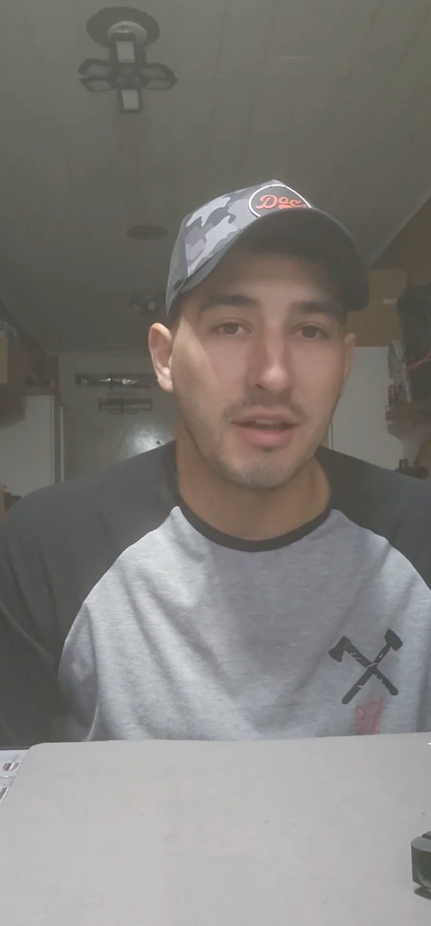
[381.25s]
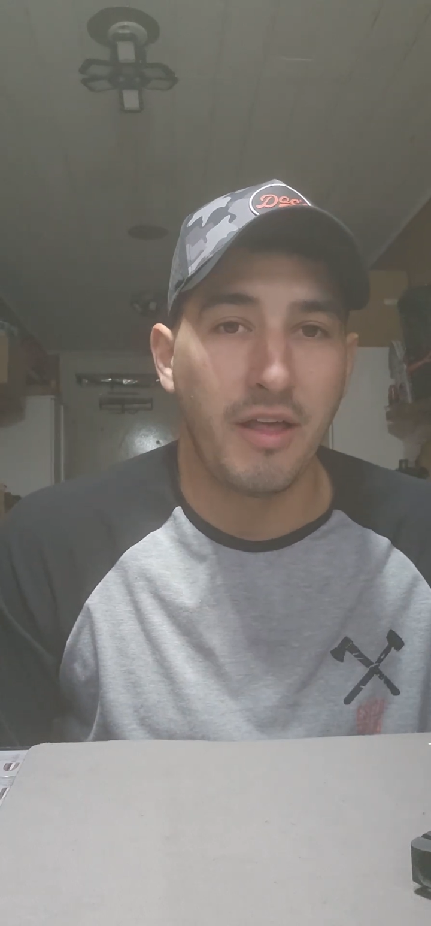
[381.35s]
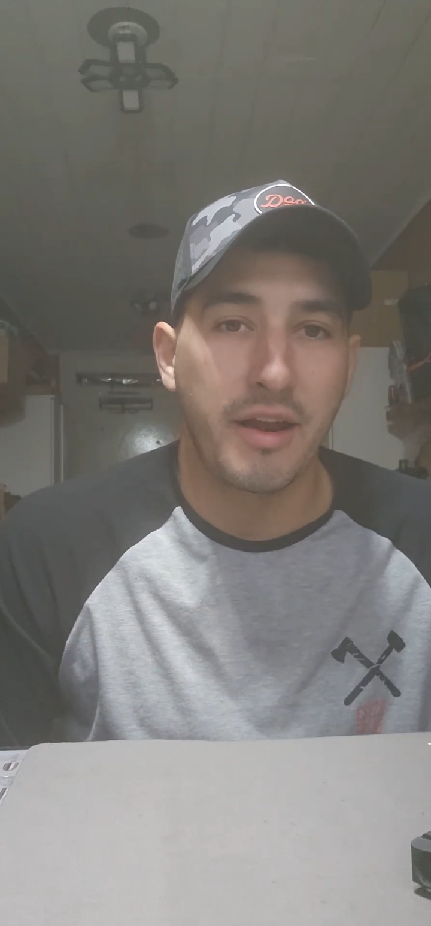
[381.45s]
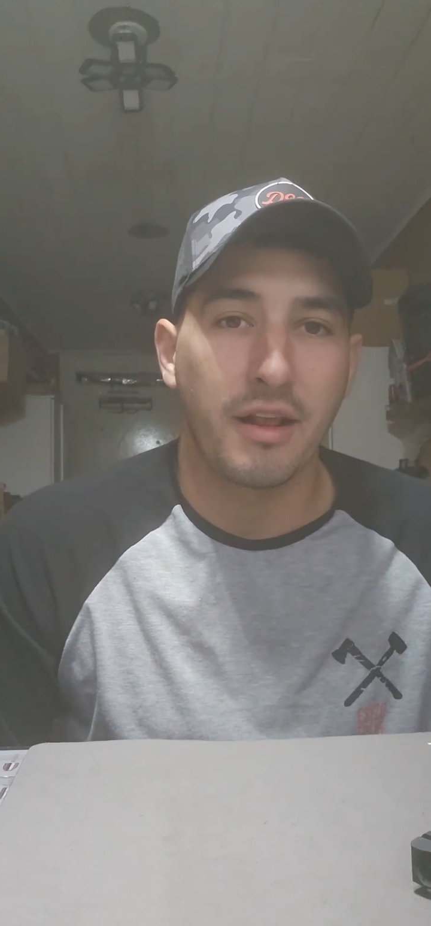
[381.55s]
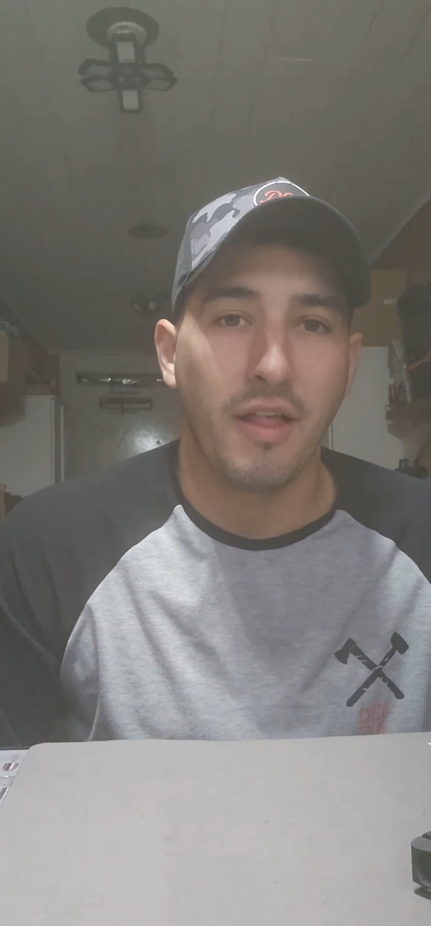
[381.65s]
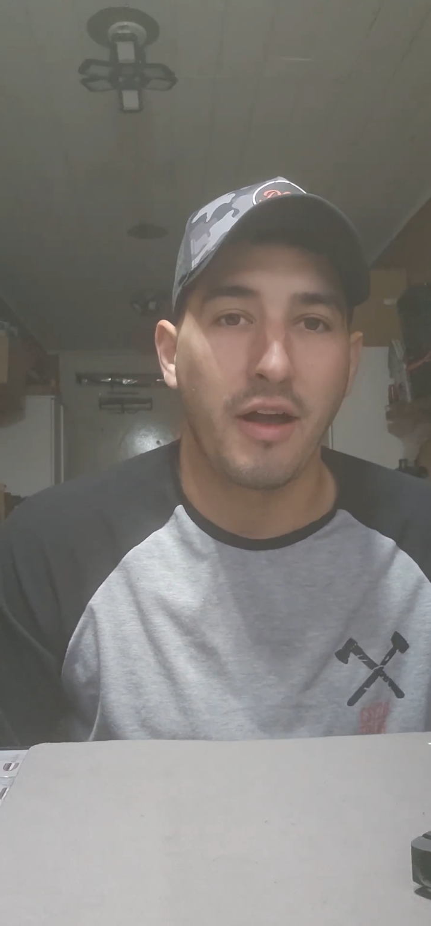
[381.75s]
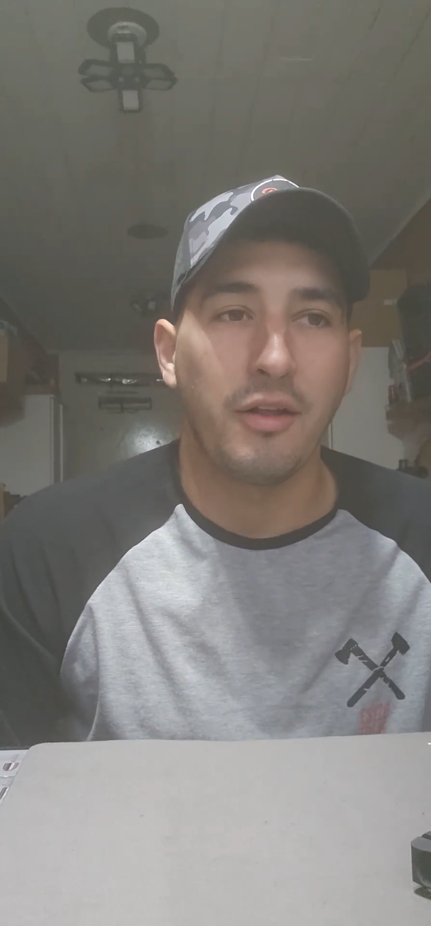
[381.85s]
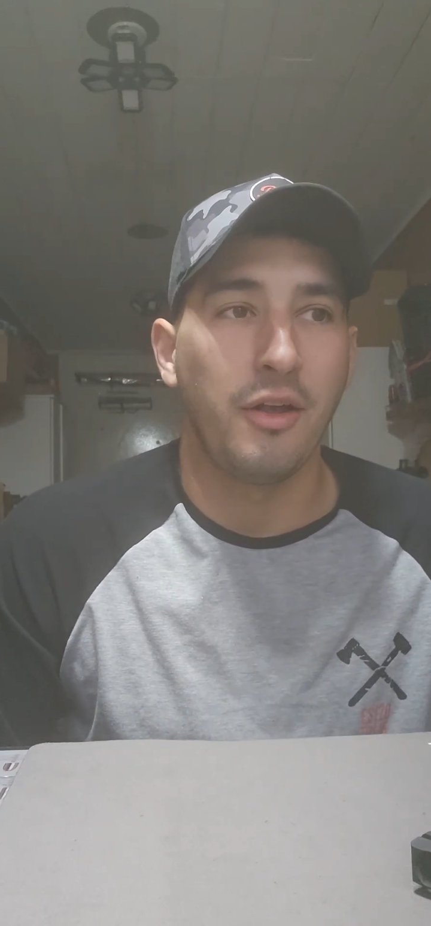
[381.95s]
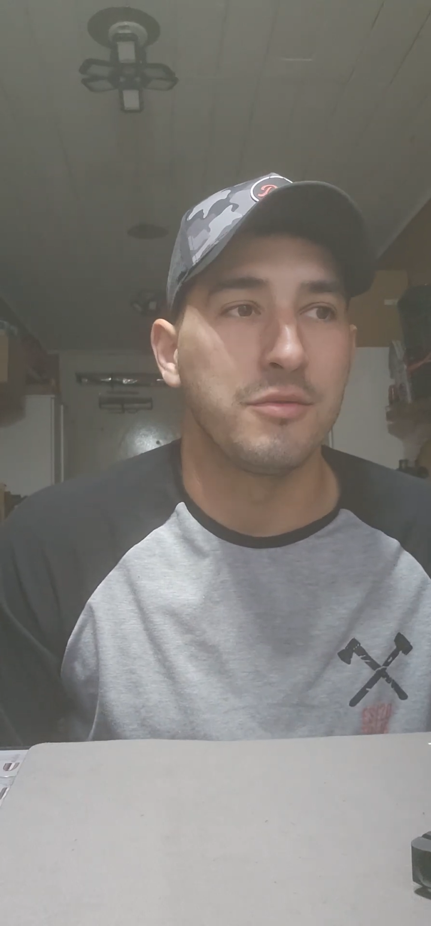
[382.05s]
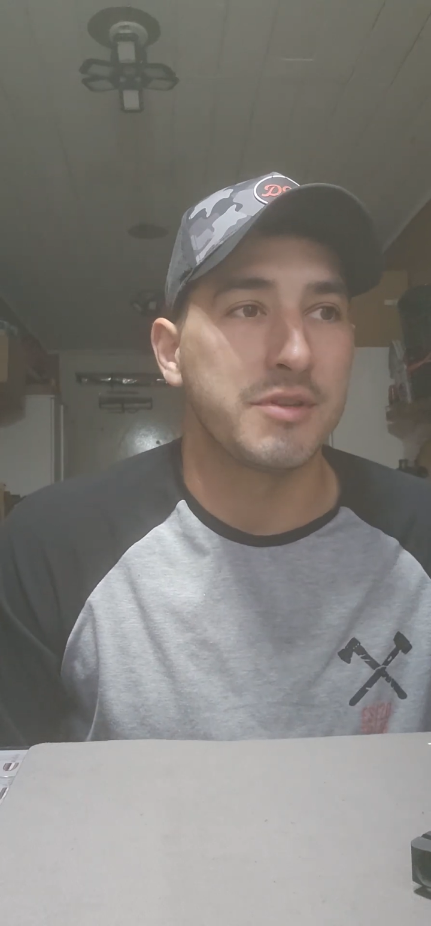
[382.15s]
lot of Glock
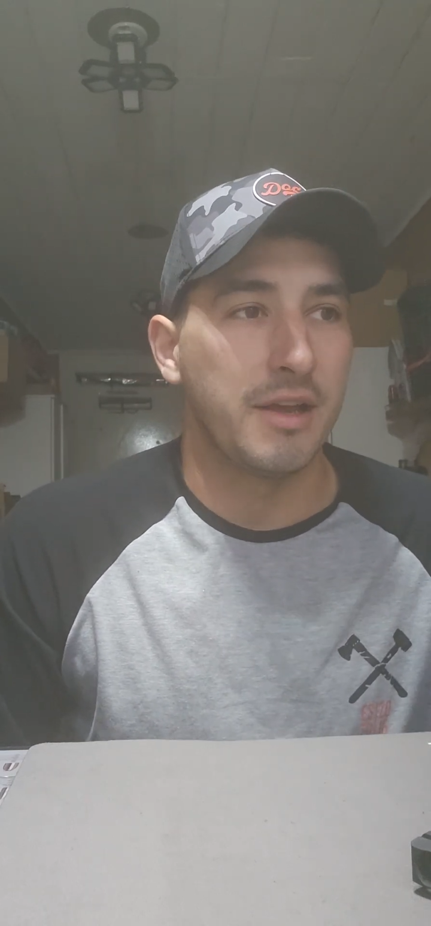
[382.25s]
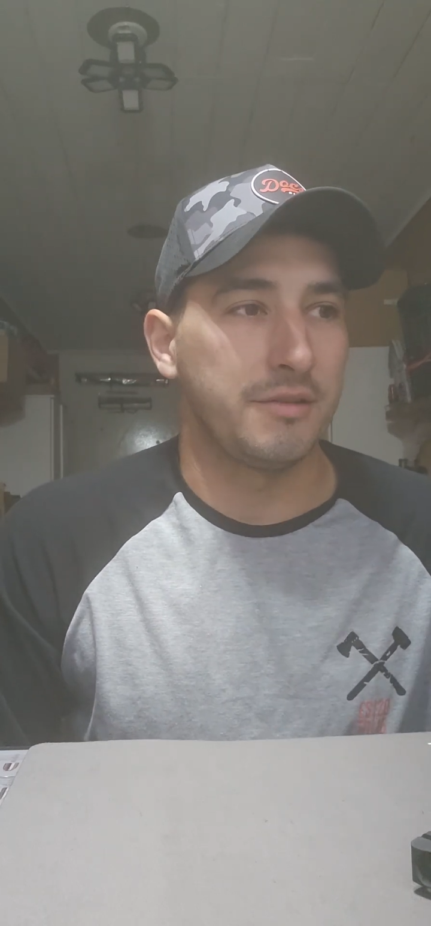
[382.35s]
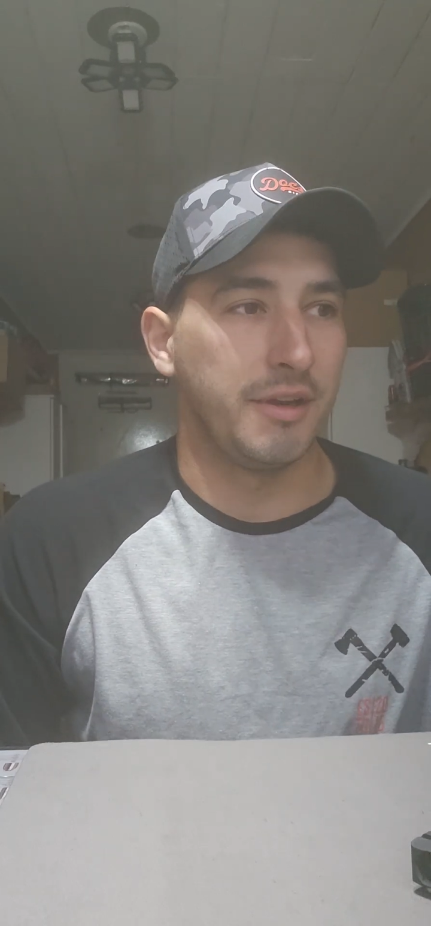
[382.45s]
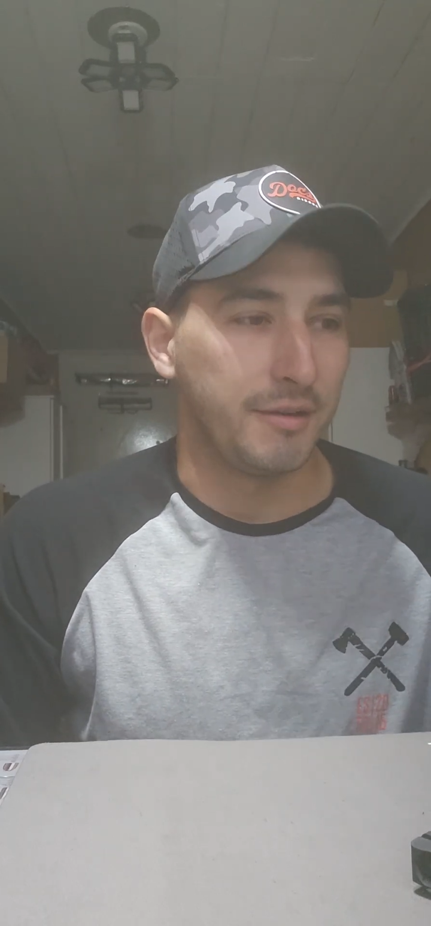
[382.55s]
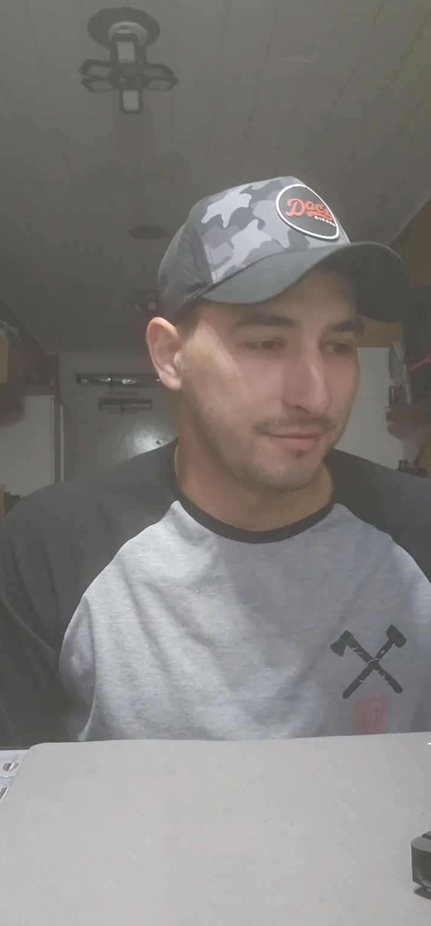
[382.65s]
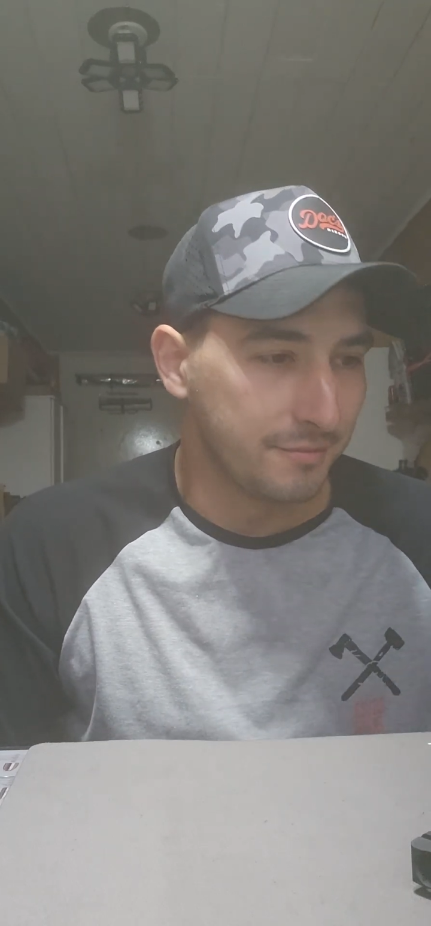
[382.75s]
clones out there.